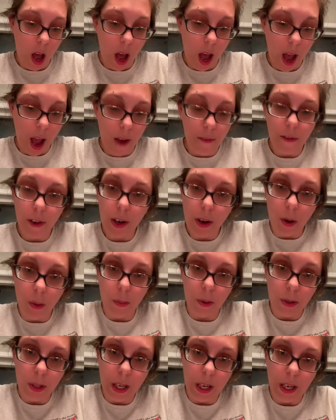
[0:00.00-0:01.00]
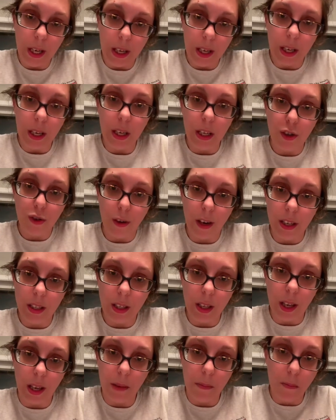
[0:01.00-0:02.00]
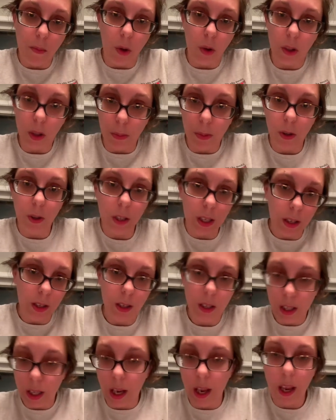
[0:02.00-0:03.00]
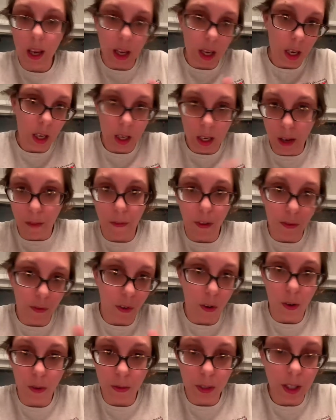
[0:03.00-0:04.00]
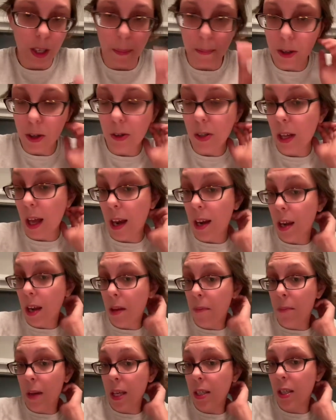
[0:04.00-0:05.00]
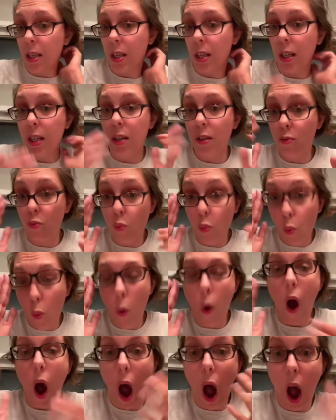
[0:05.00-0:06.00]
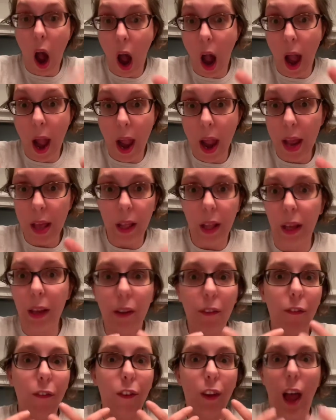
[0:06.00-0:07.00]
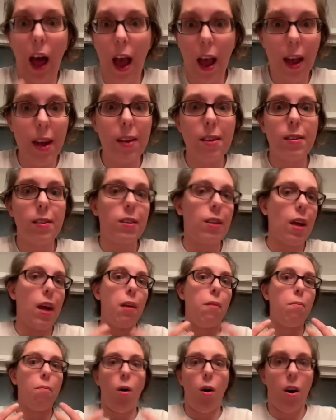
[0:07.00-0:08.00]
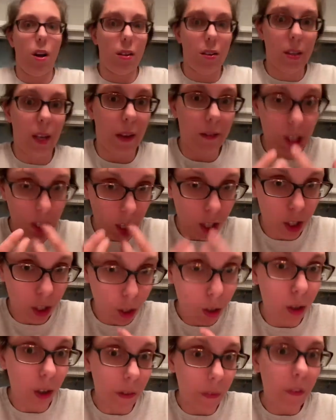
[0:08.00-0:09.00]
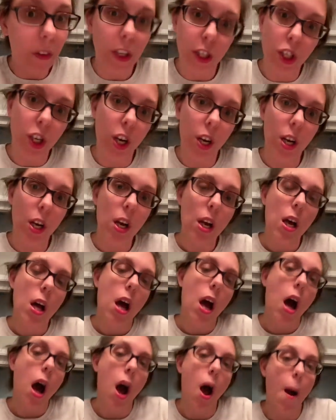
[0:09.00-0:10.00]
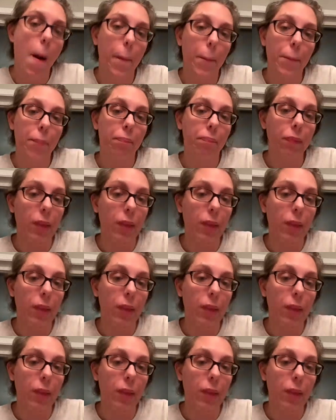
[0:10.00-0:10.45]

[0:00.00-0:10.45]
every ommatidia can translate multiple to different photoreceptors. And it basically is why like flies and moths have such good vision. Um,